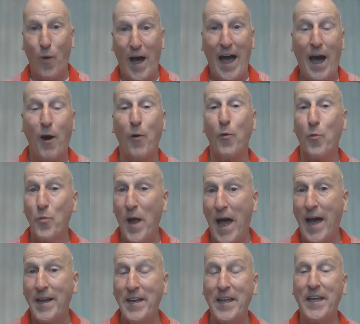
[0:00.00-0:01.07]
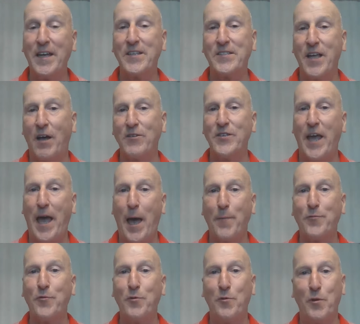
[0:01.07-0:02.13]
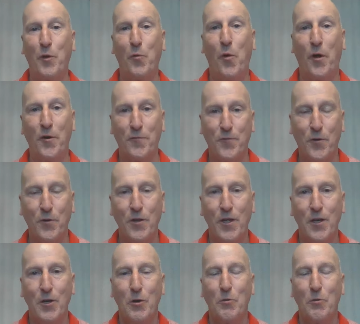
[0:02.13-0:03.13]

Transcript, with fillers: Wow, Rodney, it sounds absolutely wonderful.